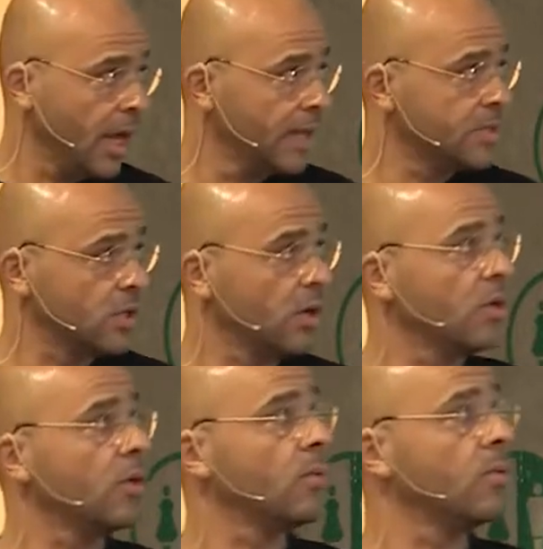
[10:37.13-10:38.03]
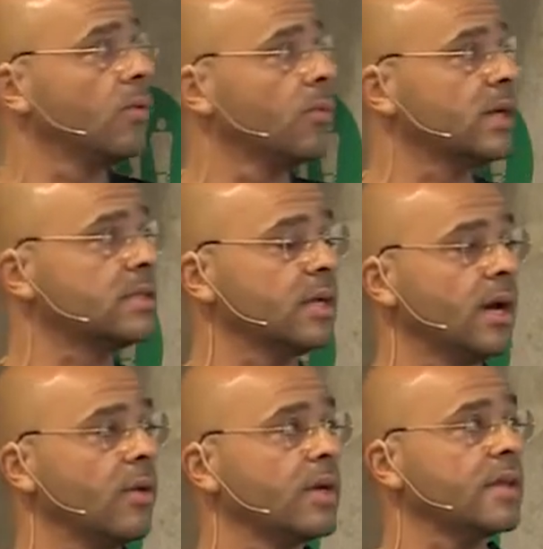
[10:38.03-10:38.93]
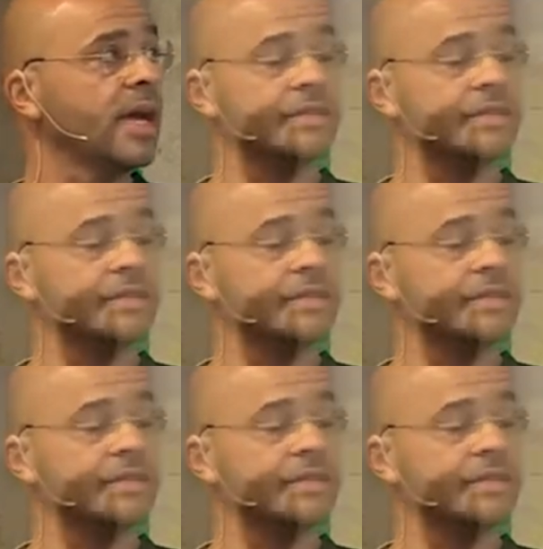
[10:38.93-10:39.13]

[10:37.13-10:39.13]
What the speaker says: And so what I